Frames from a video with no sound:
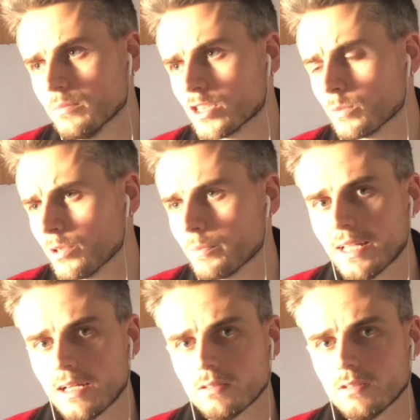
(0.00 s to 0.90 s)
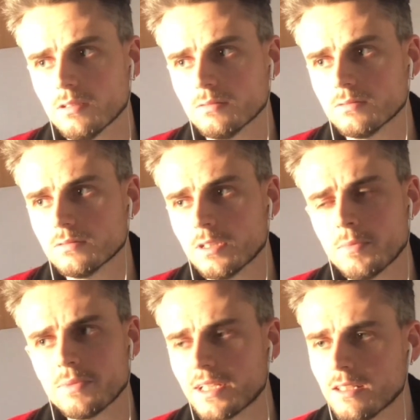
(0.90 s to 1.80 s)
So we were a bit like, oh, I
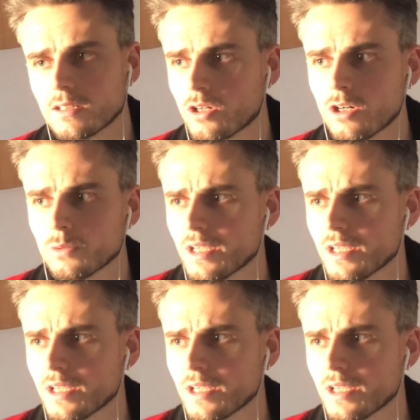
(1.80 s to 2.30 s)
remember getting the call,